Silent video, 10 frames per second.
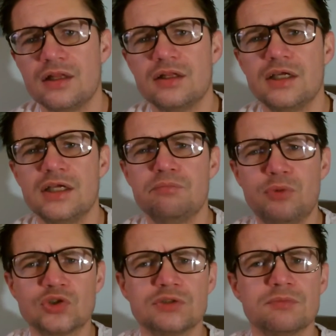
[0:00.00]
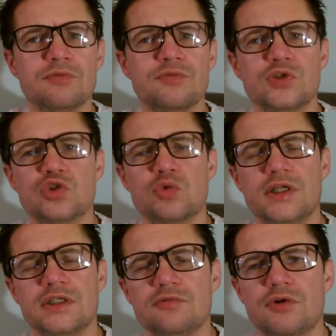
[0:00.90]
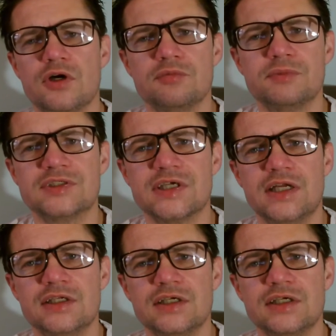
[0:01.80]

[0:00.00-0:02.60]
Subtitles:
The bottom of the 25%